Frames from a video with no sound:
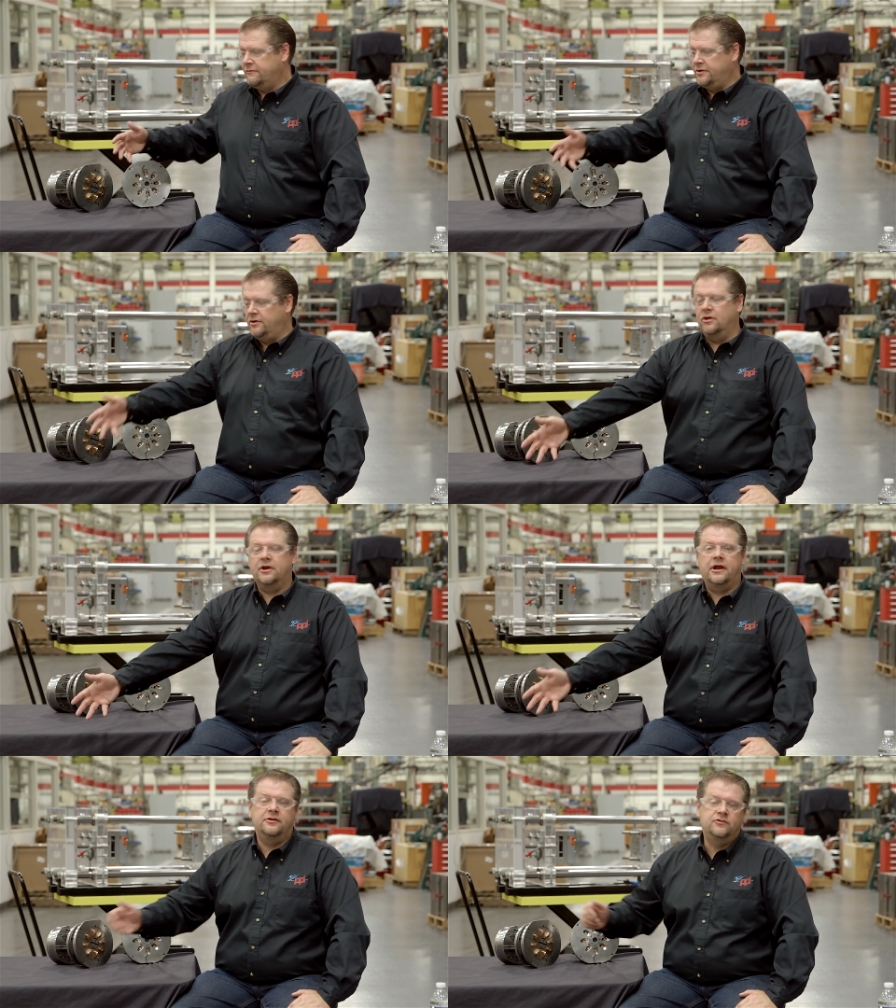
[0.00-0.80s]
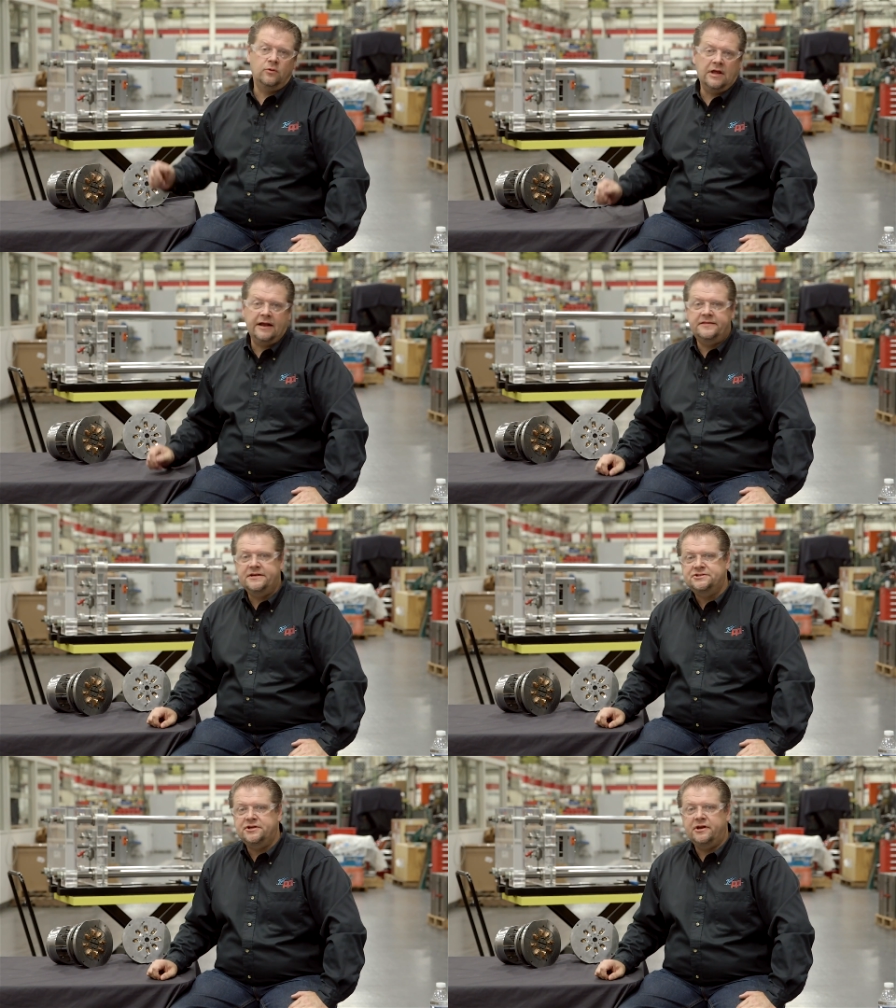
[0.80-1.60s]
When you look at a tool like
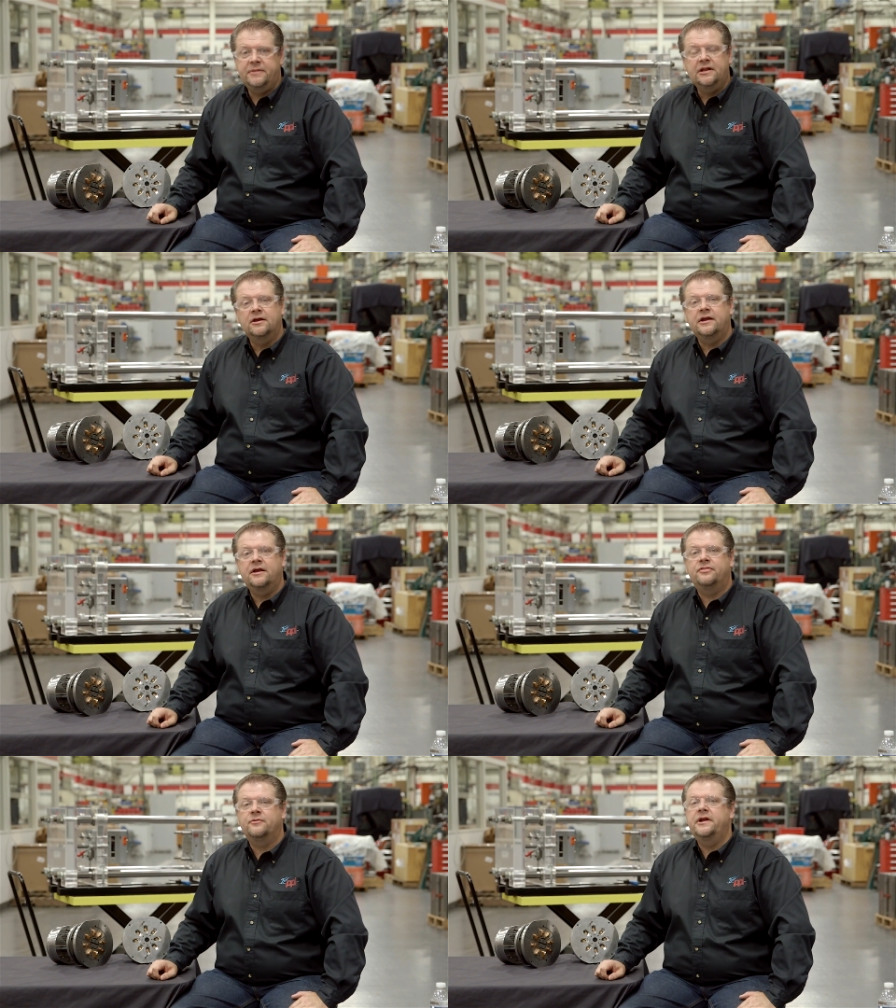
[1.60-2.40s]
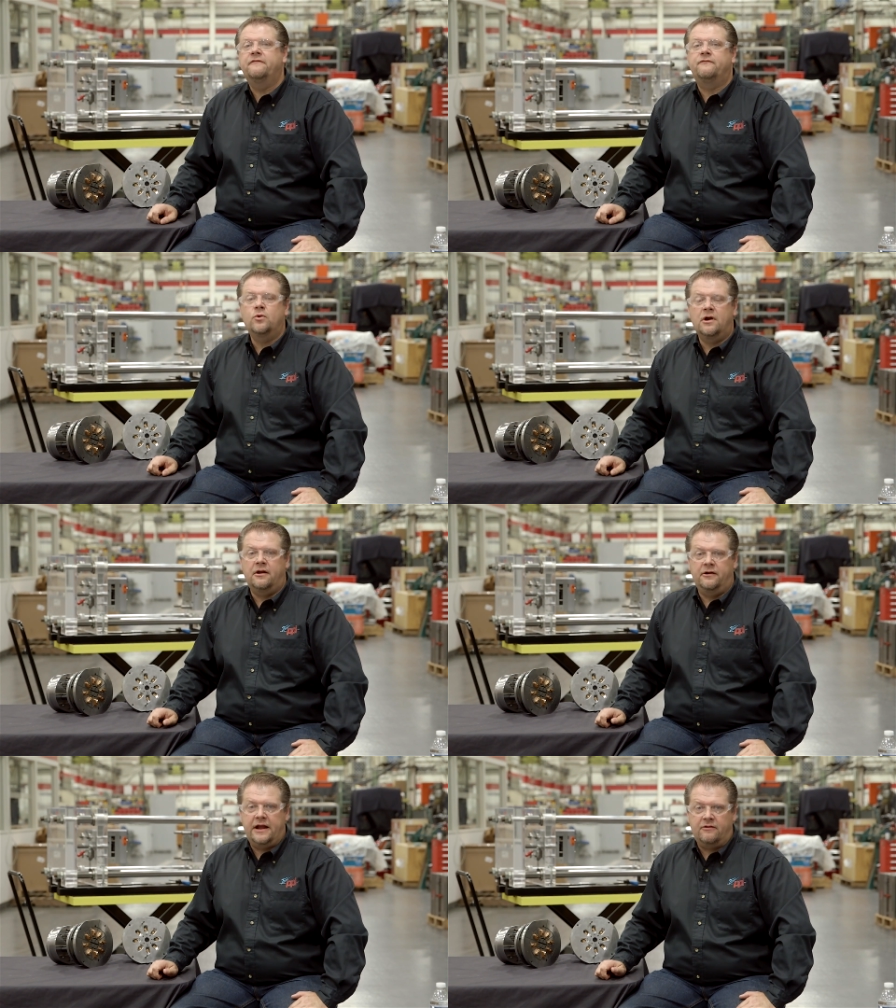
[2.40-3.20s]
this, you could be looking at 300 to
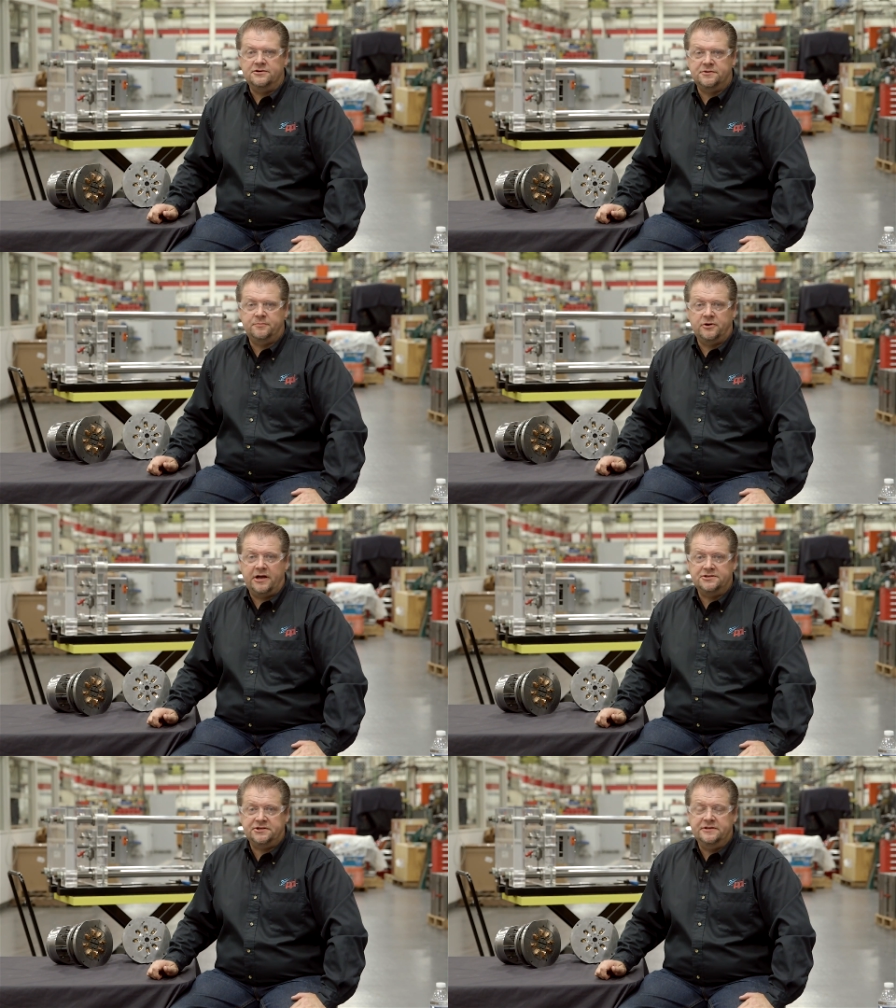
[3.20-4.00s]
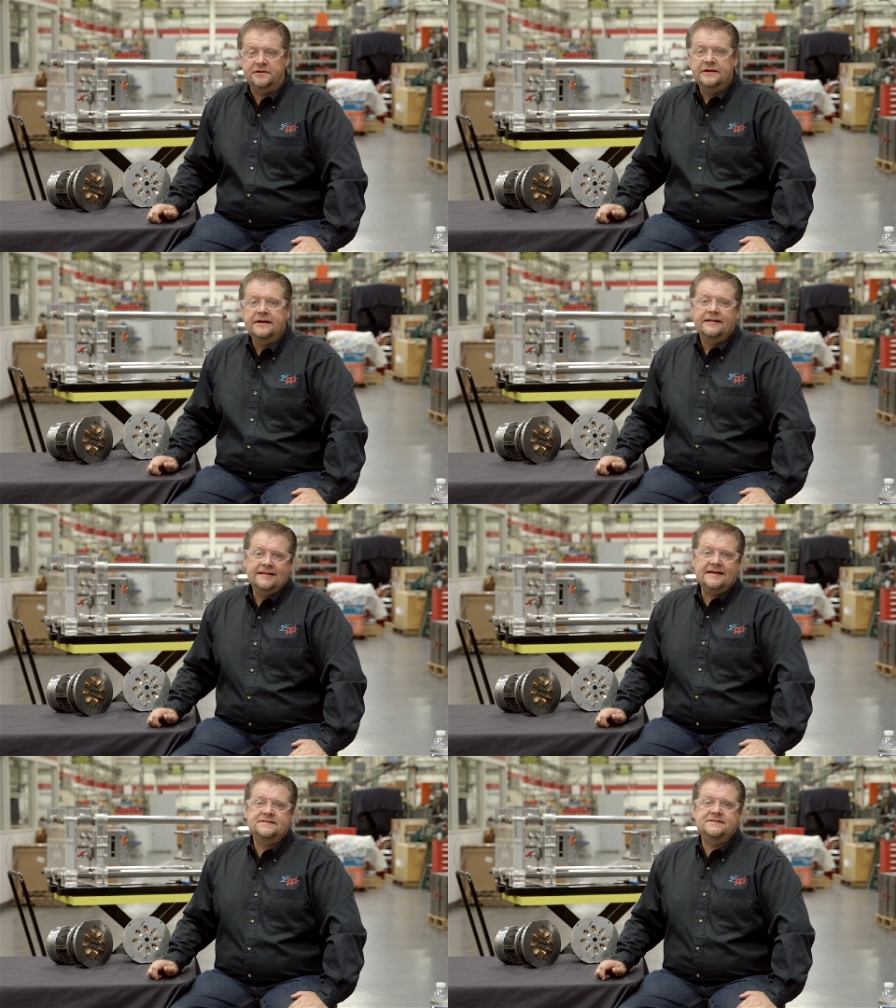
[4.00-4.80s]
400 hours of production.
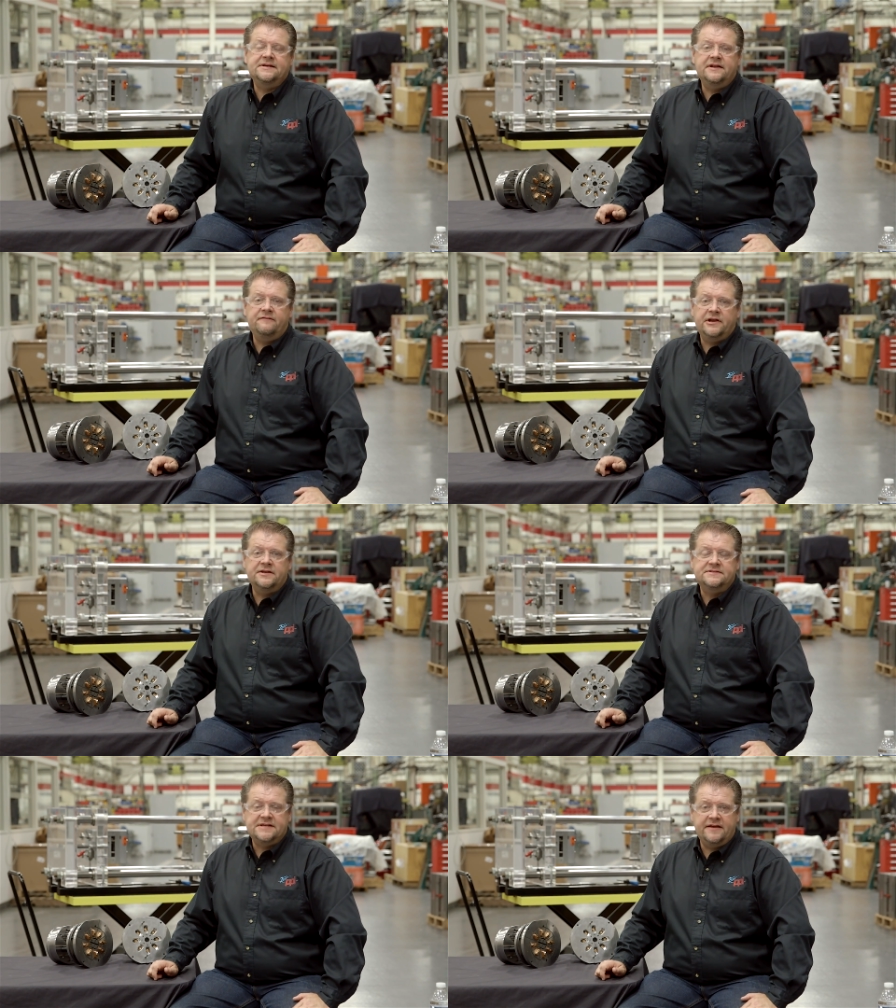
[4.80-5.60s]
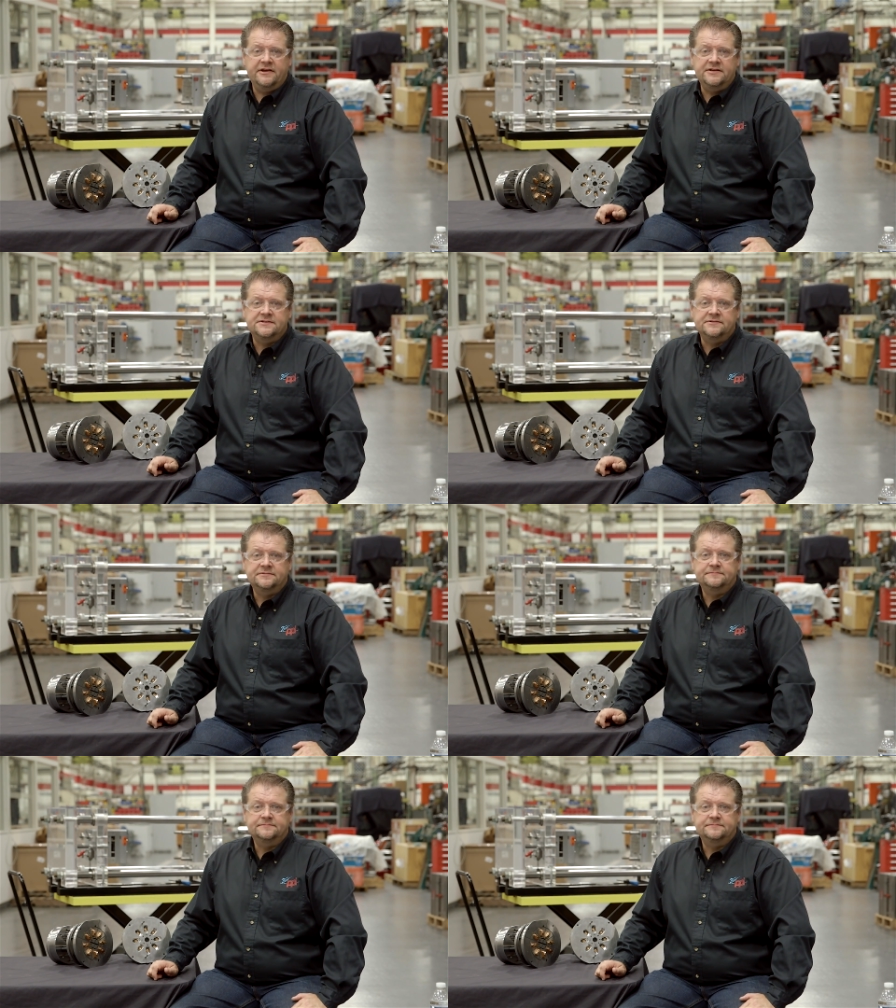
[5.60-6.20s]
That's a significant savings.